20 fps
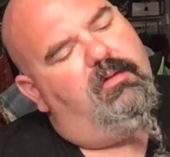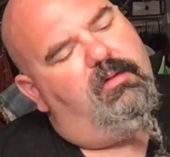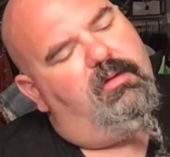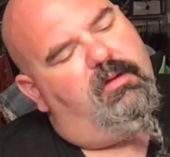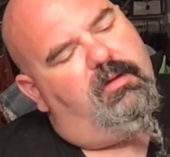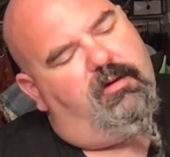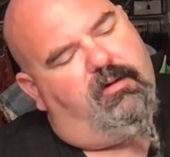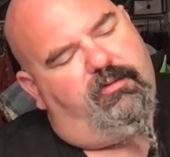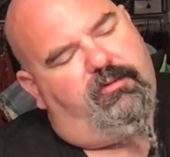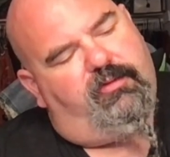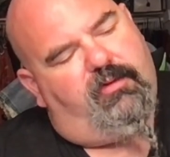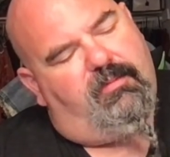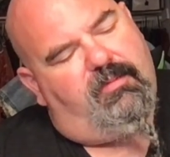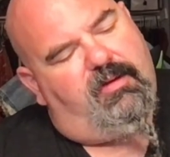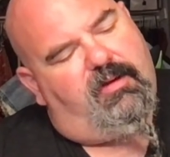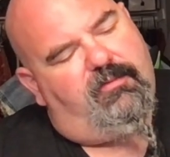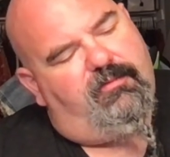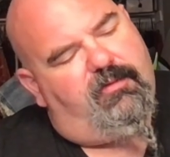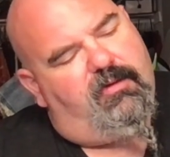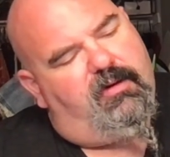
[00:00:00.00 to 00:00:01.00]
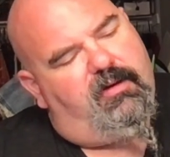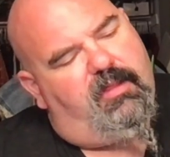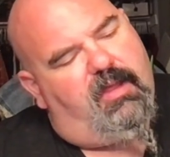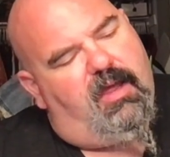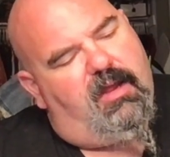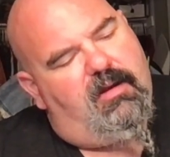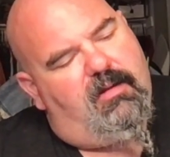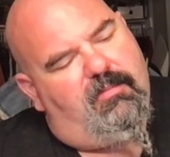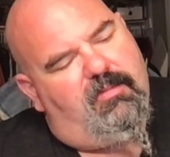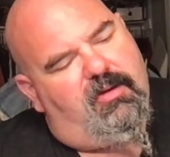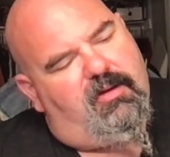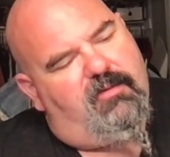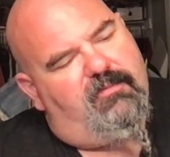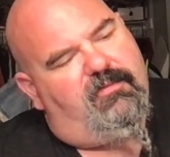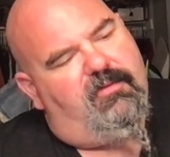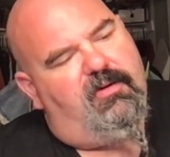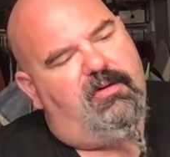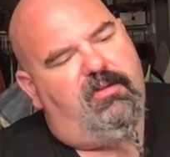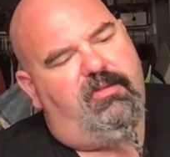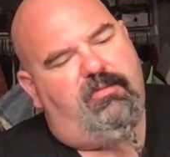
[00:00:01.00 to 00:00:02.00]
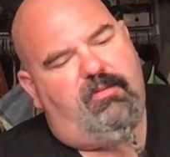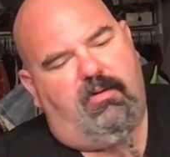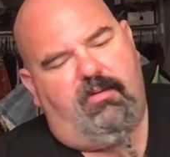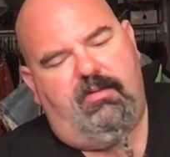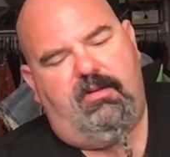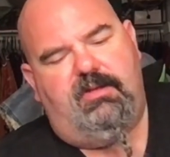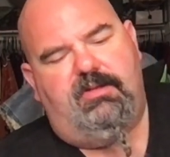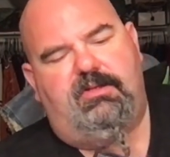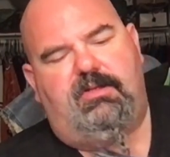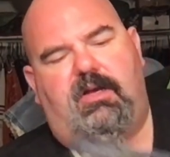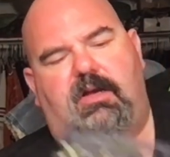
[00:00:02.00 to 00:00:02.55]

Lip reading: You know, so I'm looking forward to that, and I'm looking forward to throwing these